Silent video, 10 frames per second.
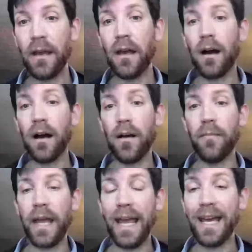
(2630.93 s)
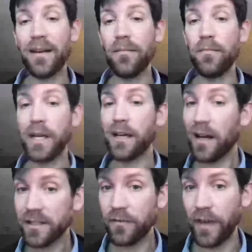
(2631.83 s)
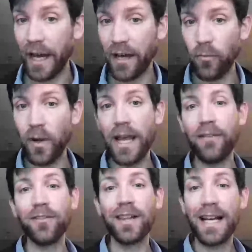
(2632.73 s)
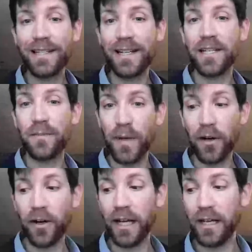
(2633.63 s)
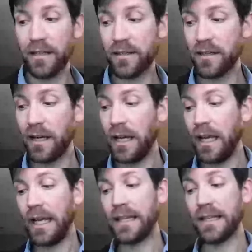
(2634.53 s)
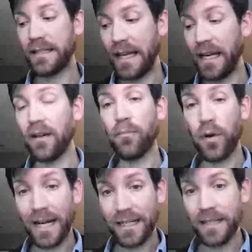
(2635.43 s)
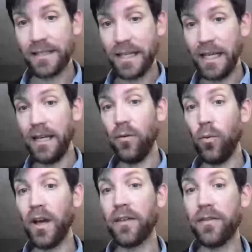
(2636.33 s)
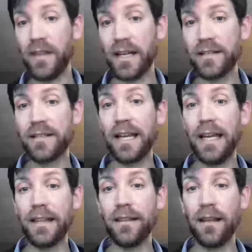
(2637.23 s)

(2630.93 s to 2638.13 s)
And because of that, we have less experience in the setting of pregnancy with this in